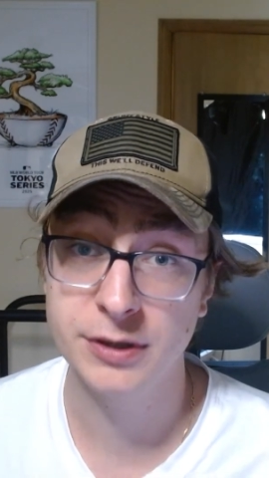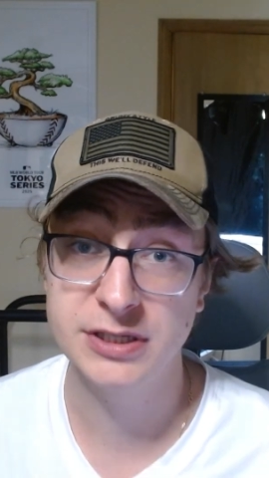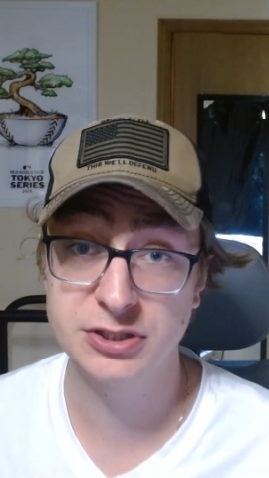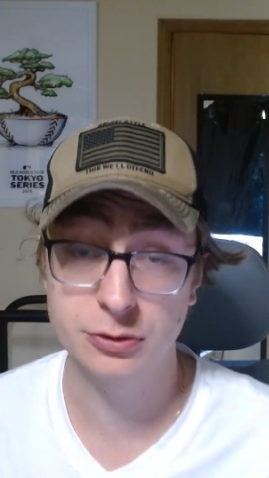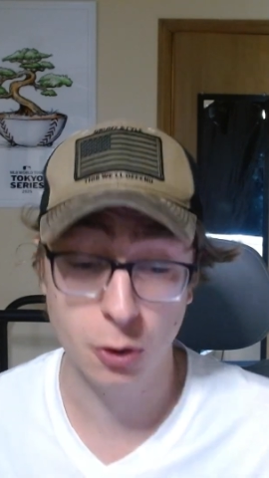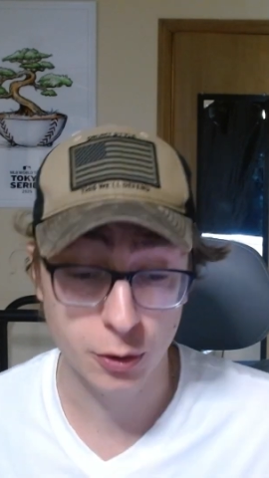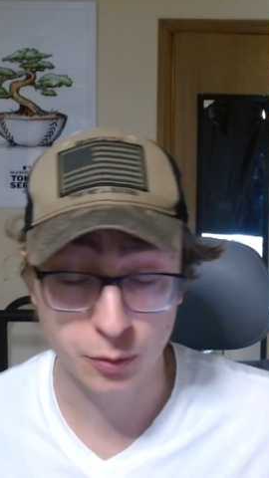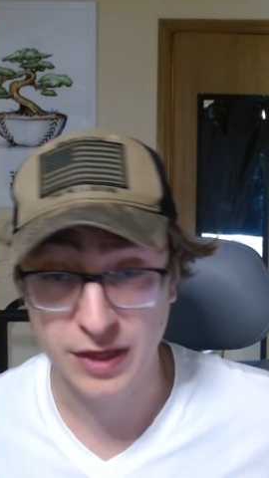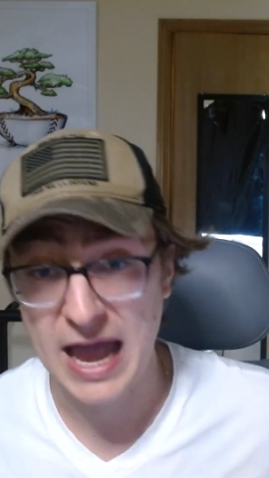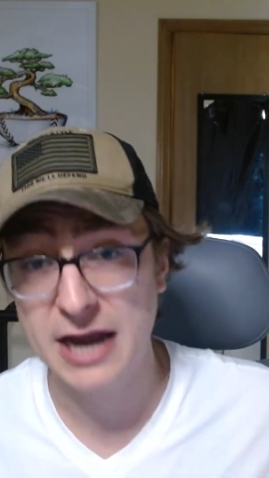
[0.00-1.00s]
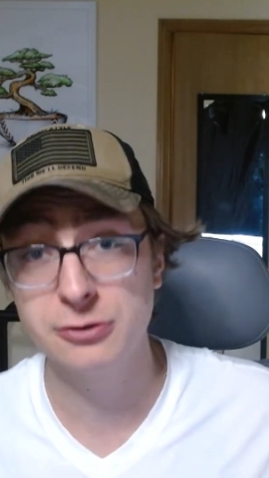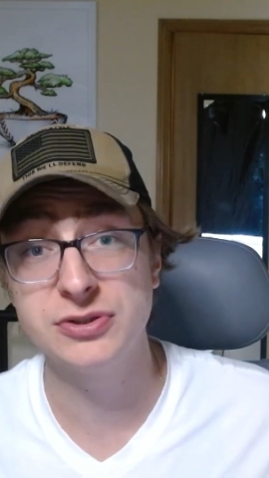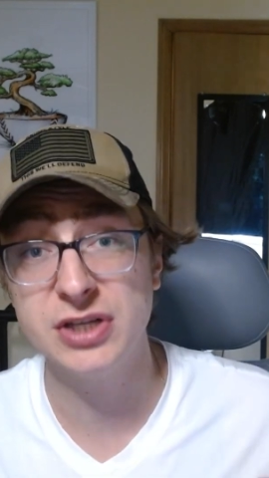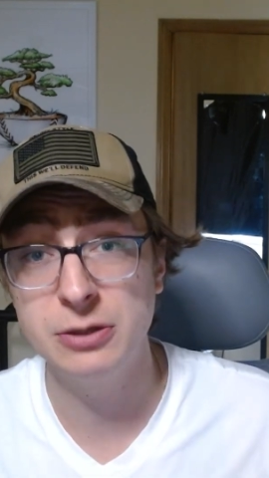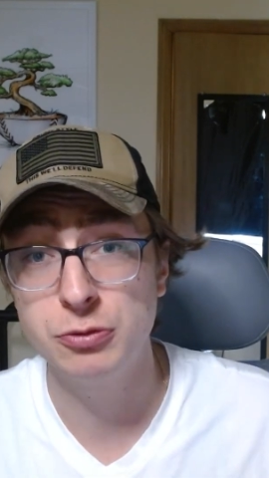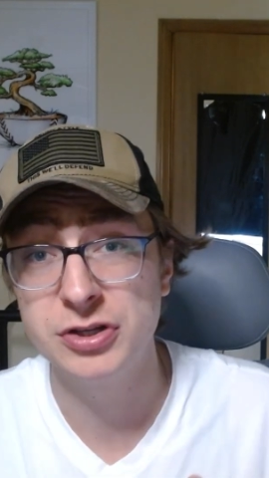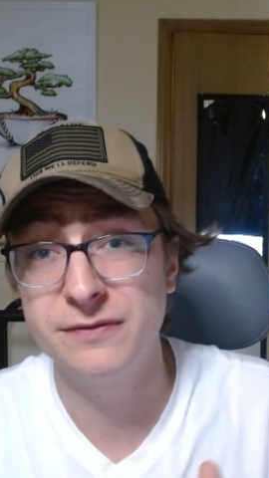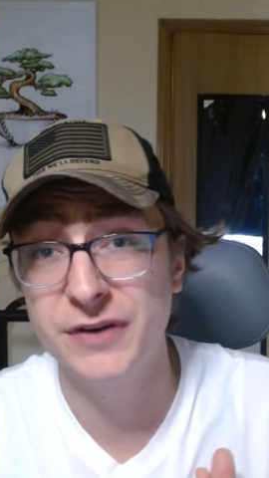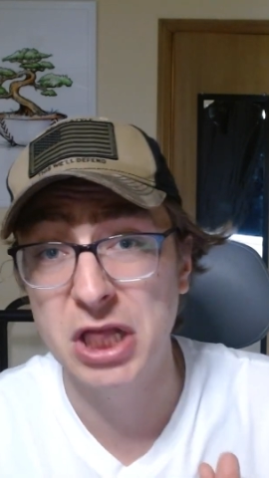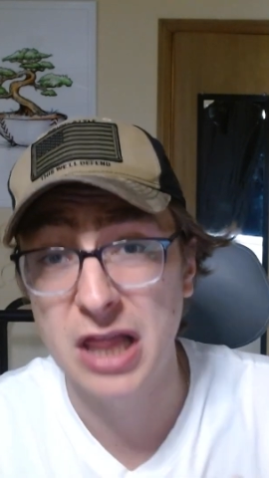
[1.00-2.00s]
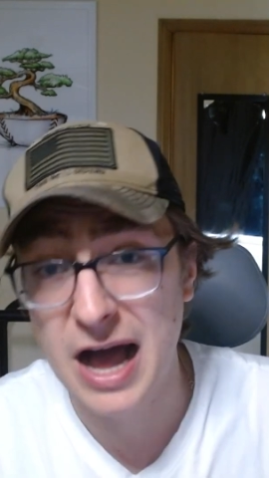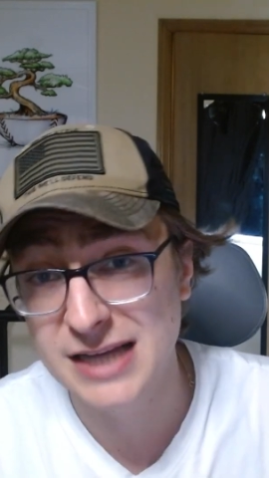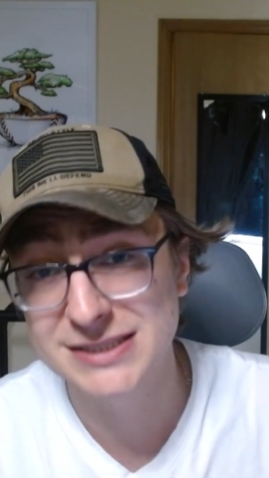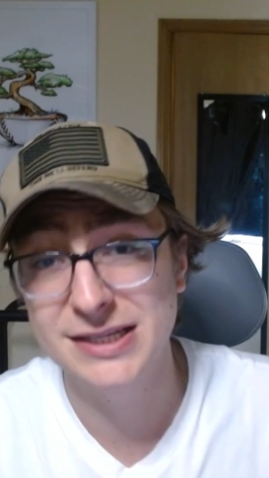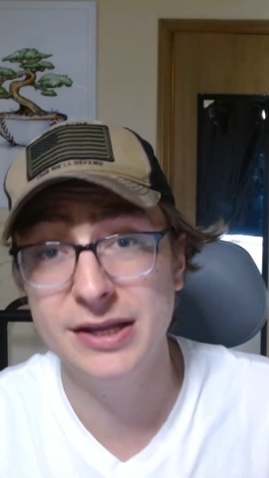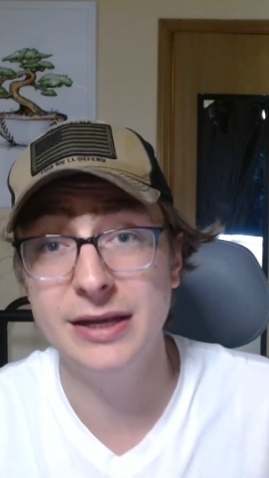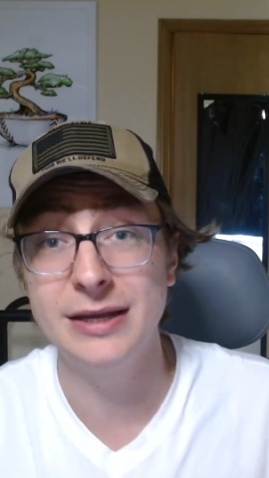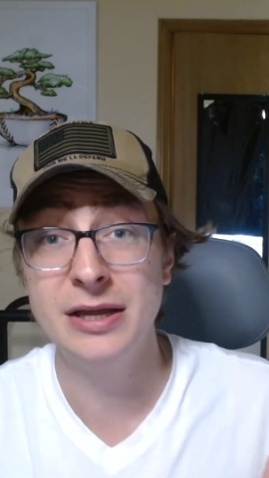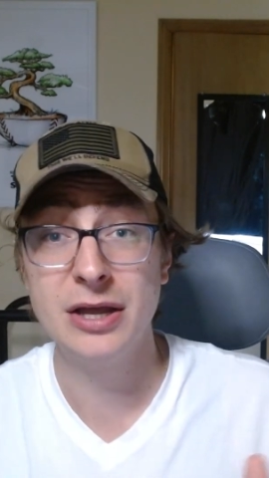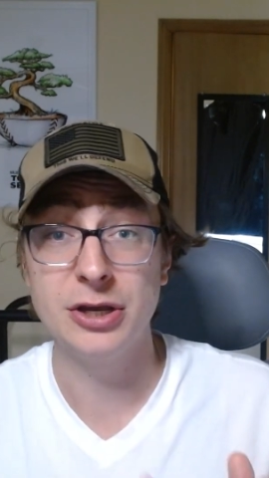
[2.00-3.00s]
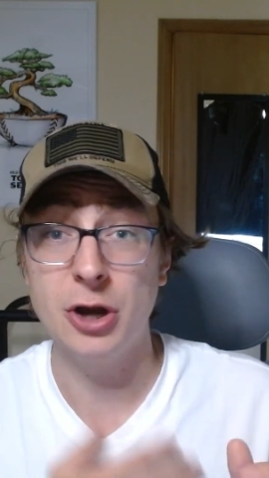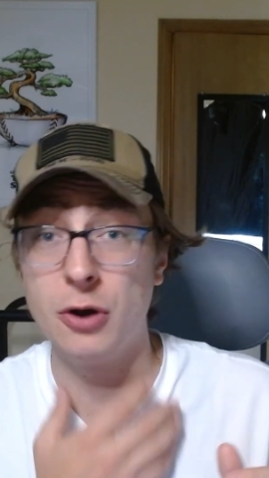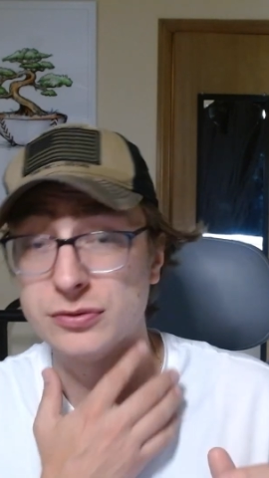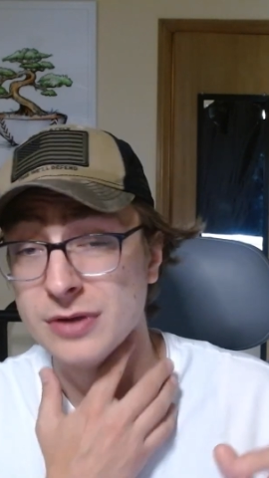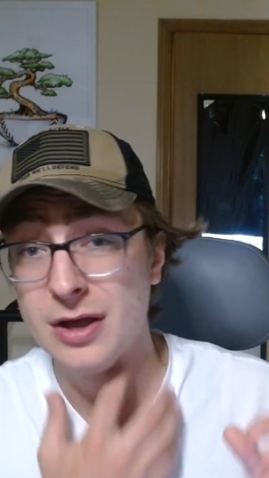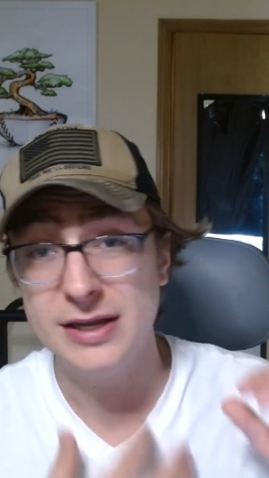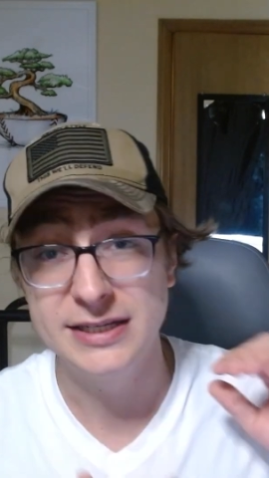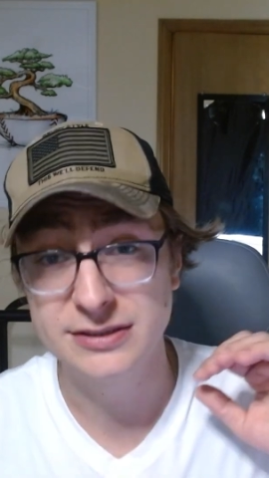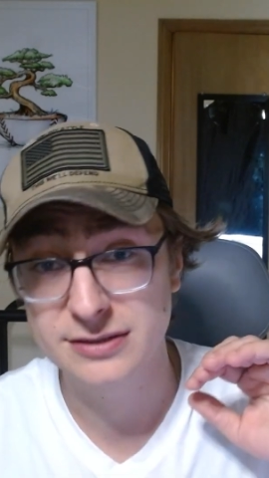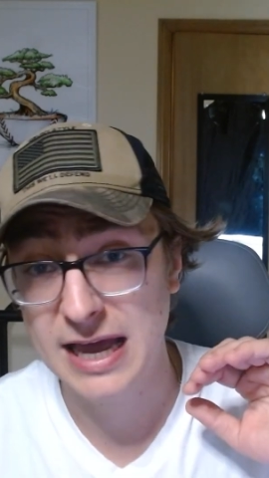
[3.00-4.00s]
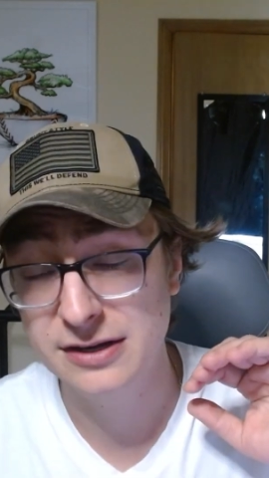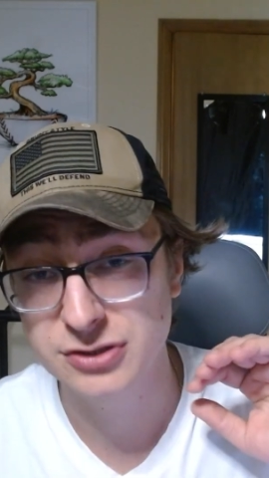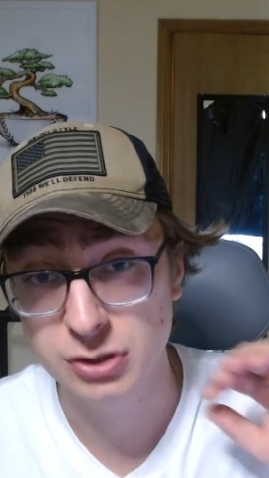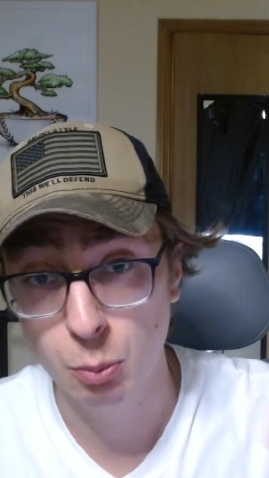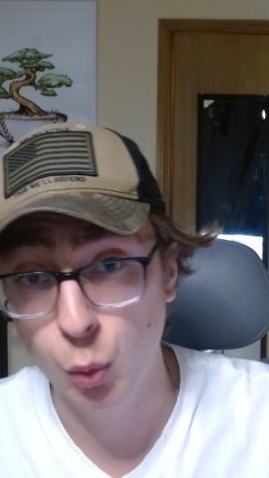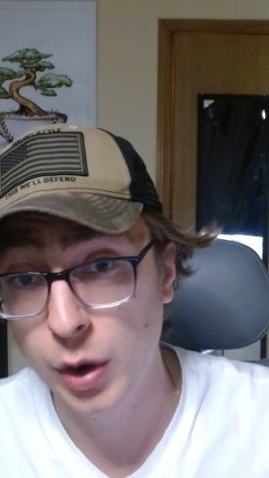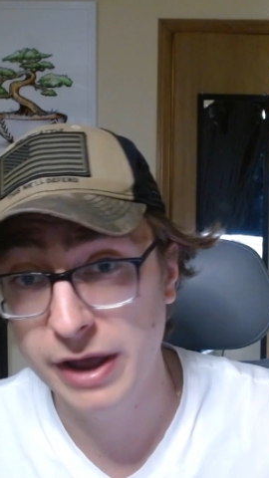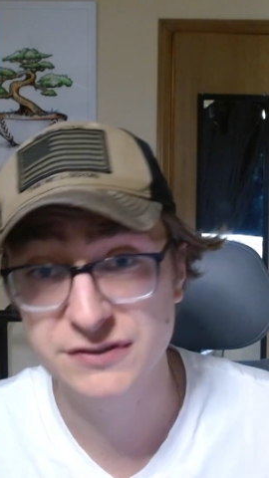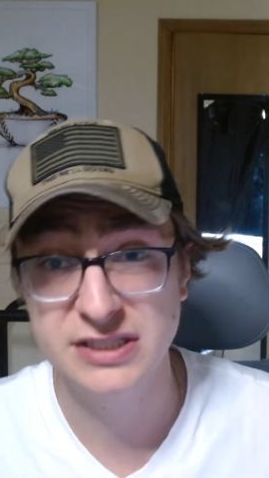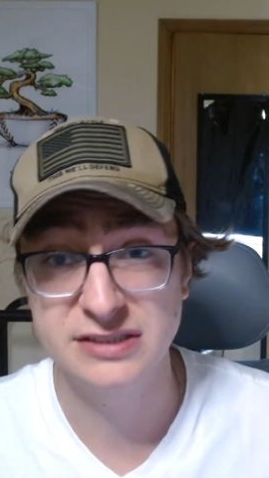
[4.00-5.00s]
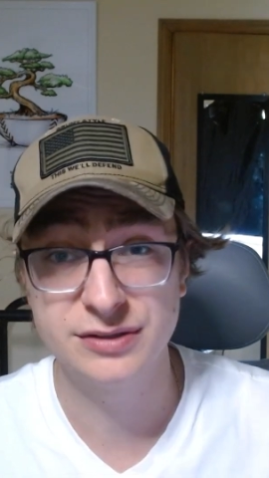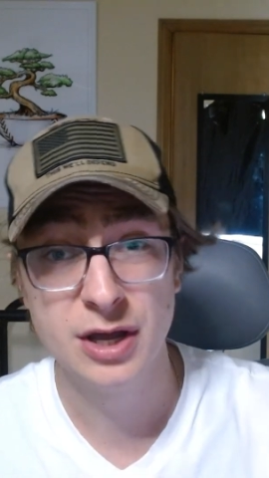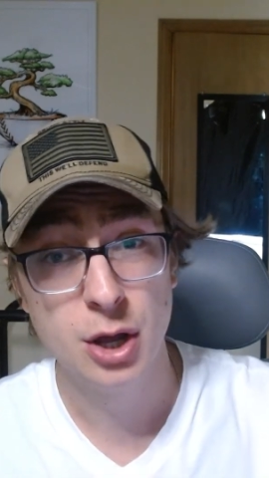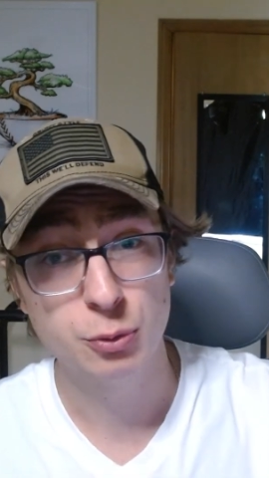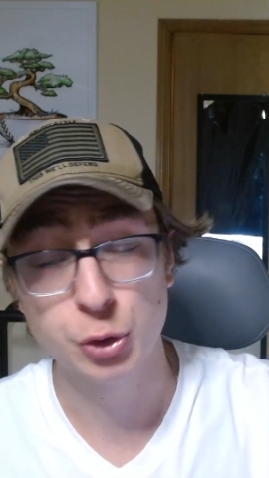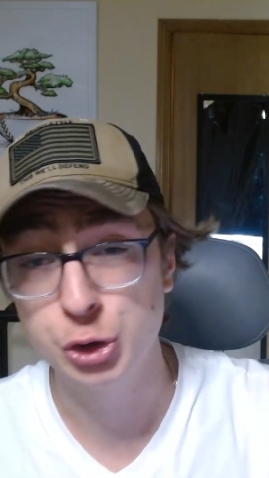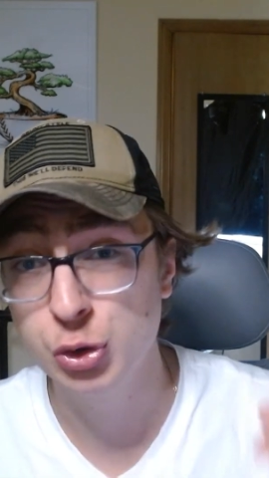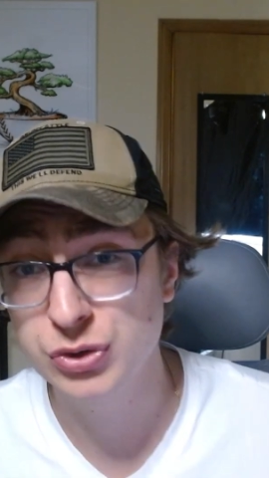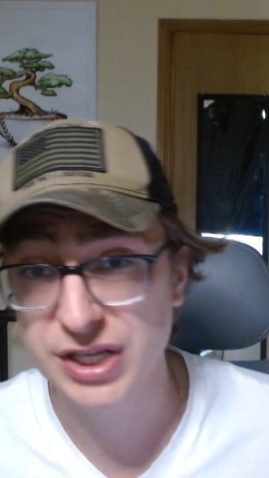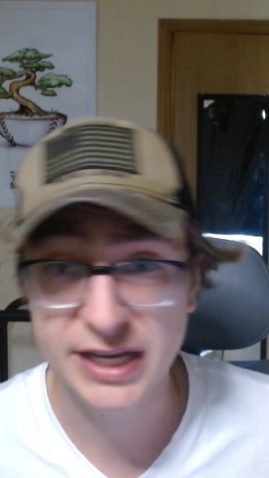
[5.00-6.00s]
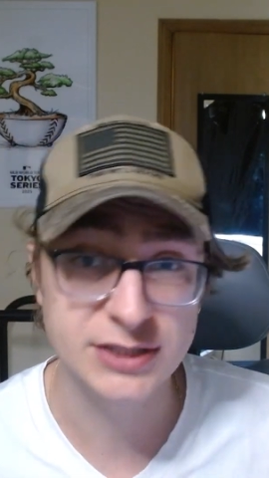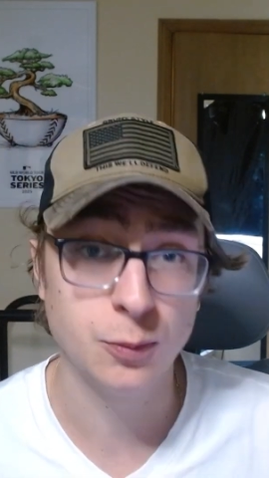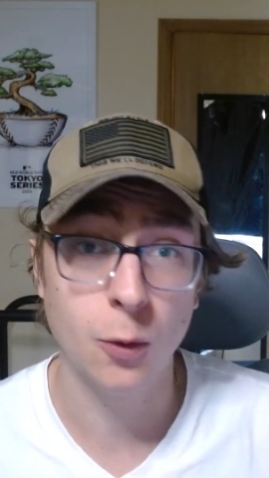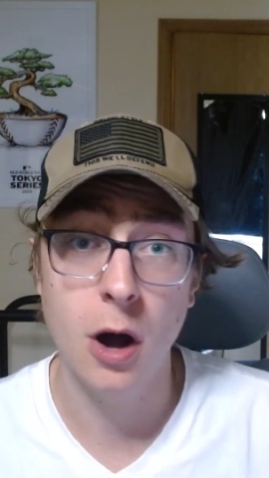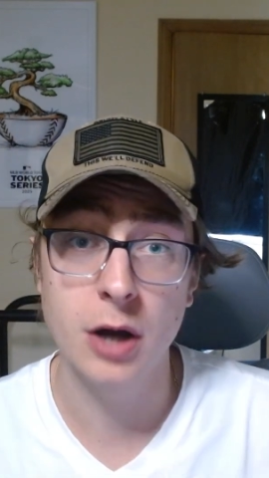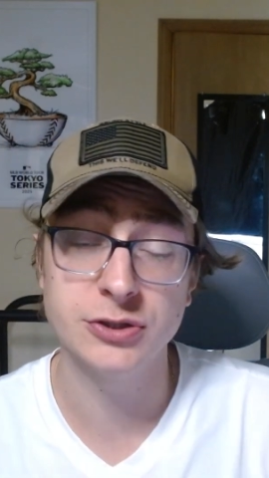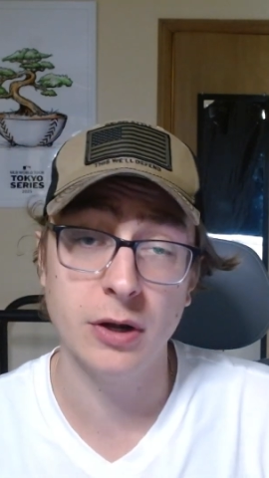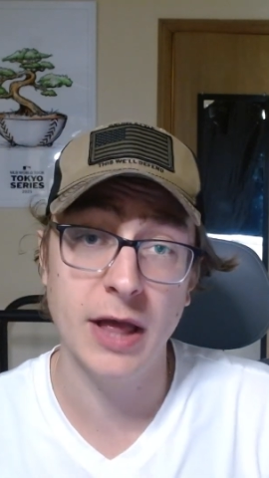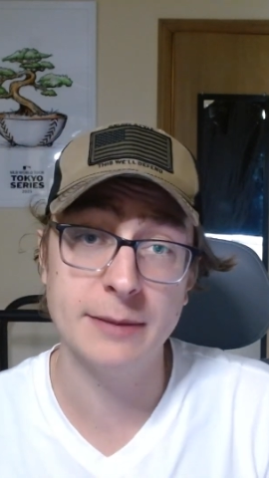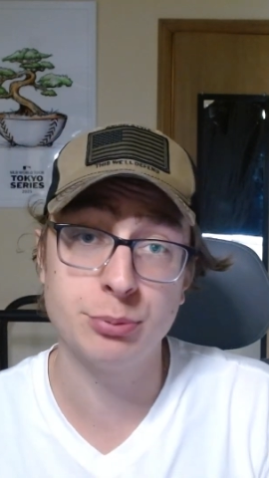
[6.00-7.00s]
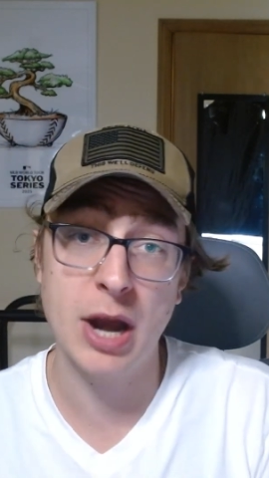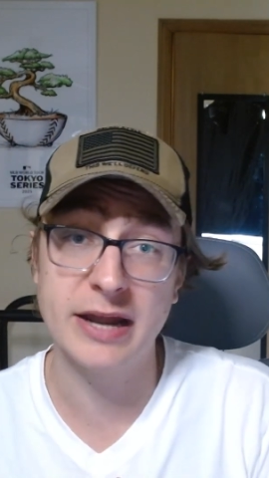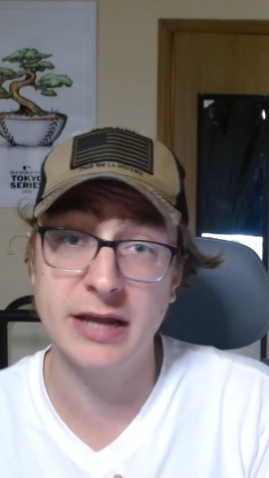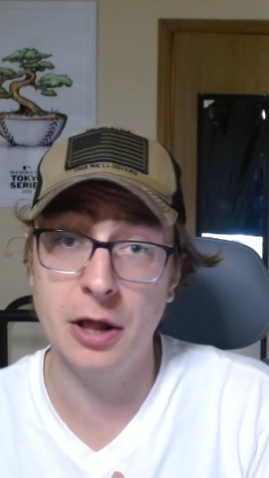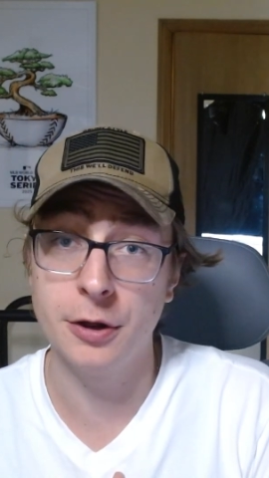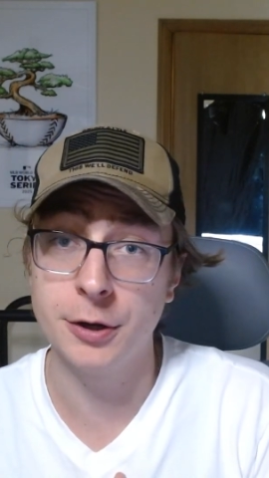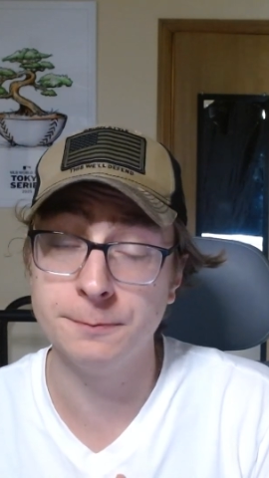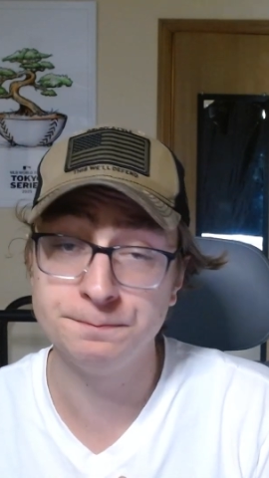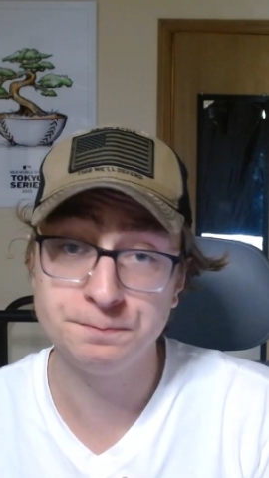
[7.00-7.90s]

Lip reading: He's throwing with accuracy, with velocity. He's getting some whiffs. He's reducing his walk. So I like Brad Keller.